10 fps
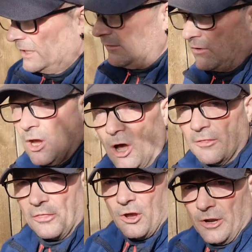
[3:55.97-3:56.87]
leave
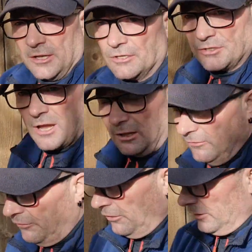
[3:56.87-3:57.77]
Cawthorne itself.
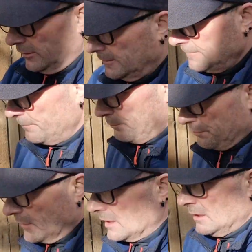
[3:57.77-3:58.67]

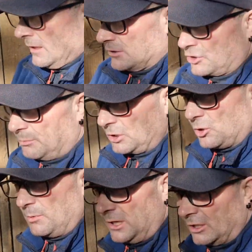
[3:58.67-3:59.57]
I shall be coming